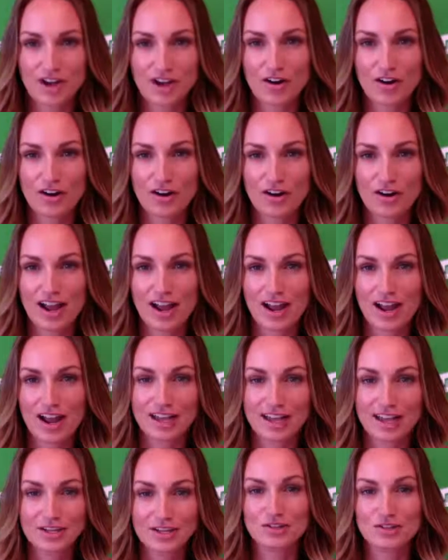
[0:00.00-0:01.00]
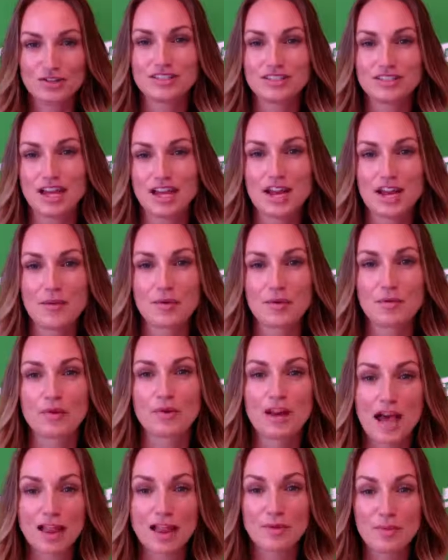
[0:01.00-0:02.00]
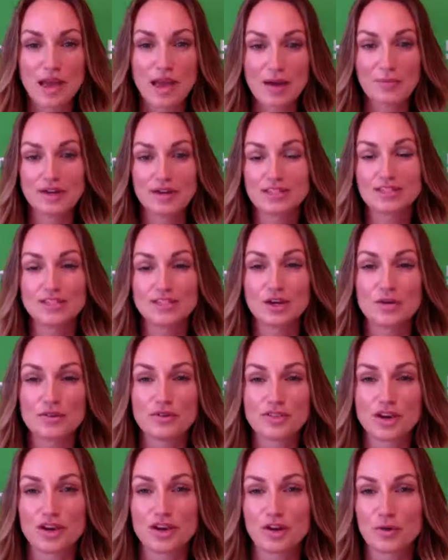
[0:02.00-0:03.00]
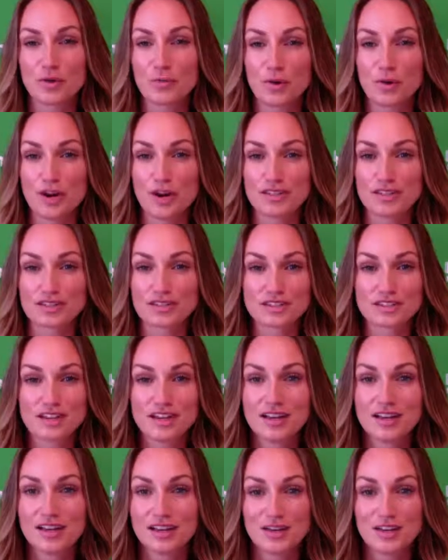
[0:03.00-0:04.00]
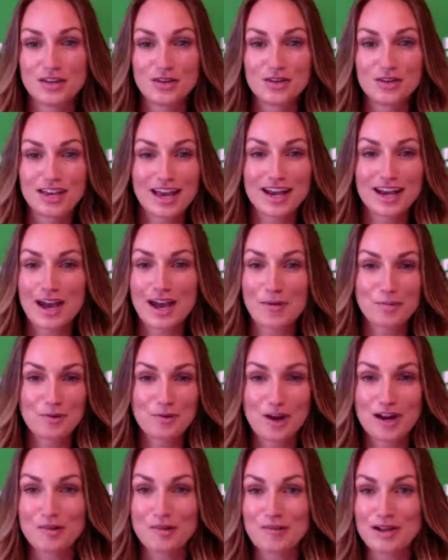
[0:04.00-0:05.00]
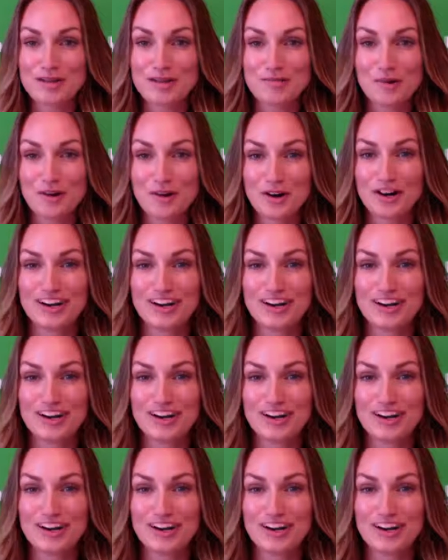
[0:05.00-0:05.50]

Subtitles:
right, like you just said, number 1 Alabama still with 100 points. You can't upgrade them anymore.